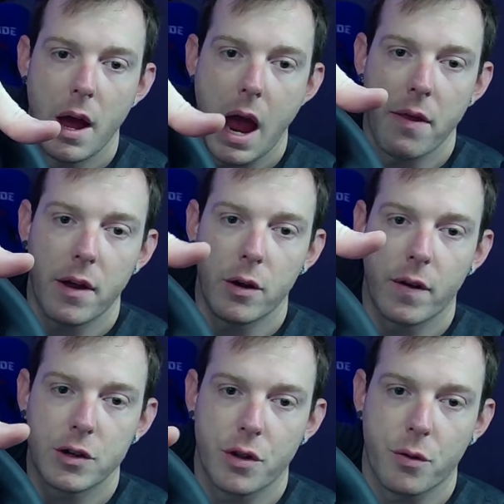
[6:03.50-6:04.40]
and then you've
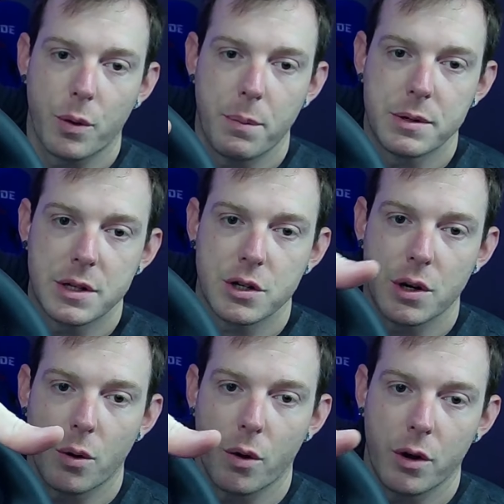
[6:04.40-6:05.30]
got your 3 position
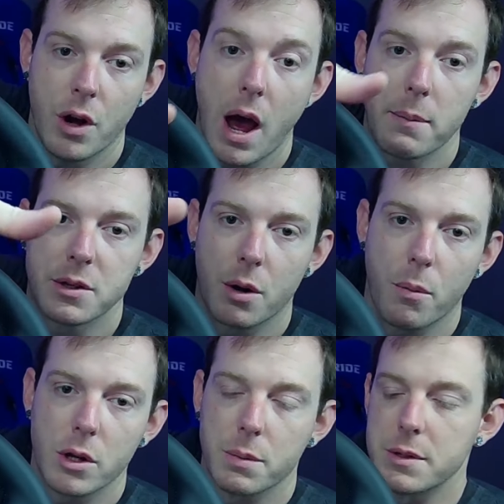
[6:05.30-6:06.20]
knobs that are
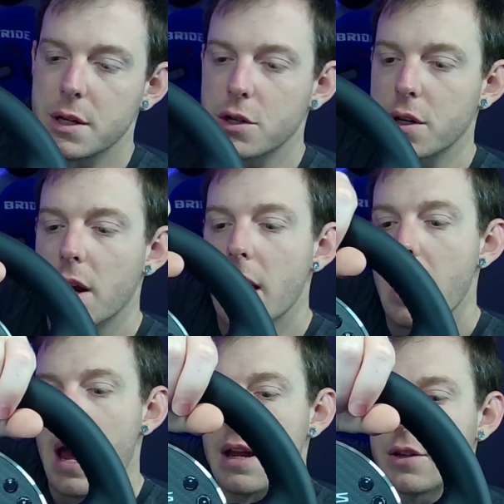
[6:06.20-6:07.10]
multi-position. And